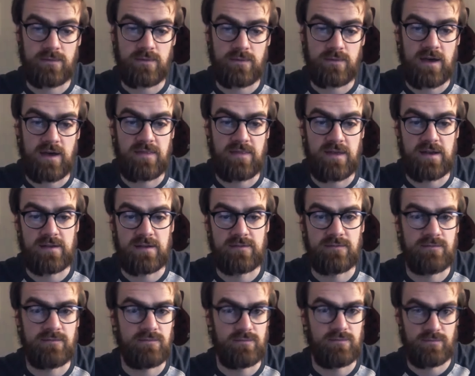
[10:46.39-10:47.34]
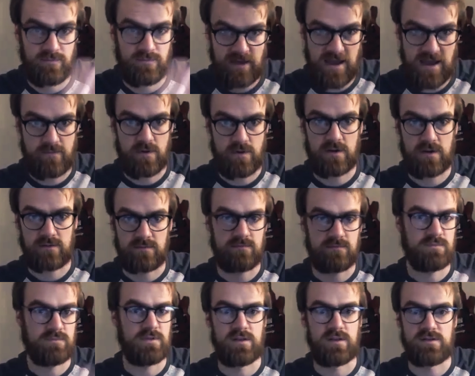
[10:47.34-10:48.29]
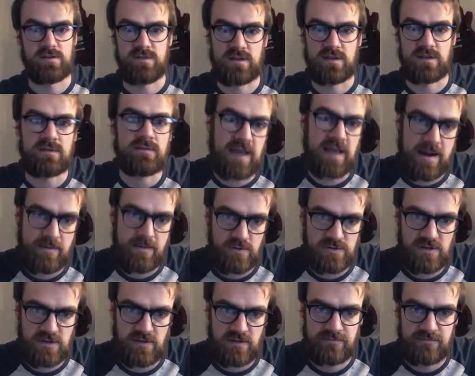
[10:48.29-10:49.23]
and then camera does the camera stuff.